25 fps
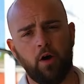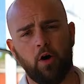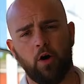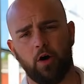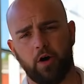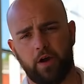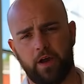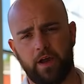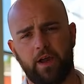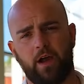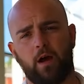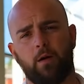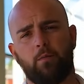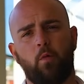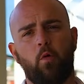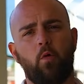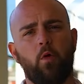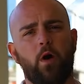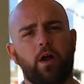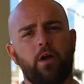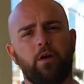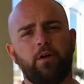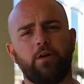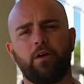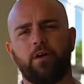Hooking up
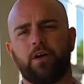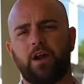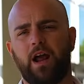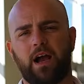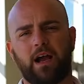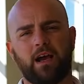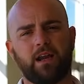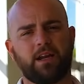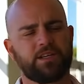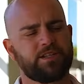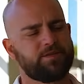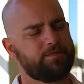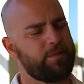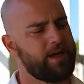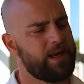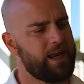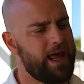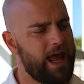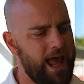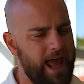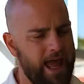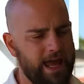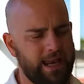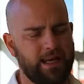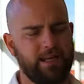quicker, you're not going to spend
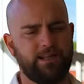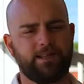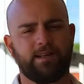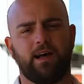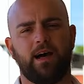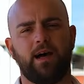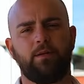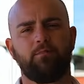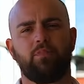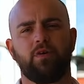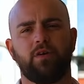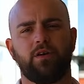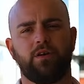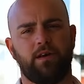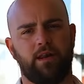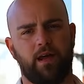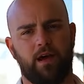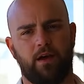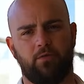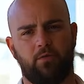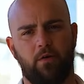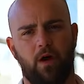any time putting down